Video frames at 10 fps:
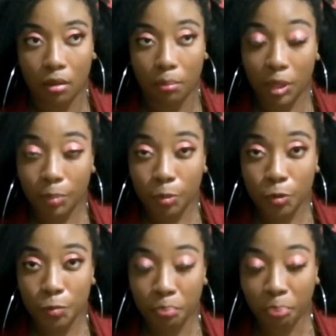People
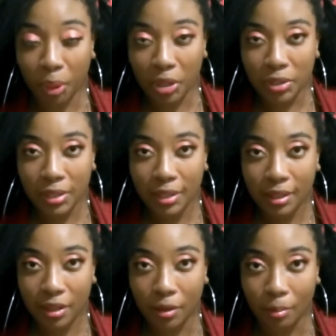spotted
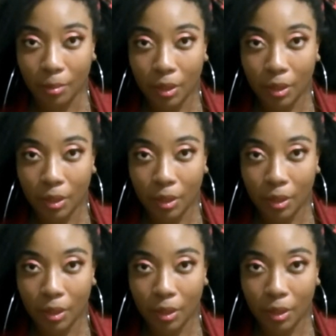them.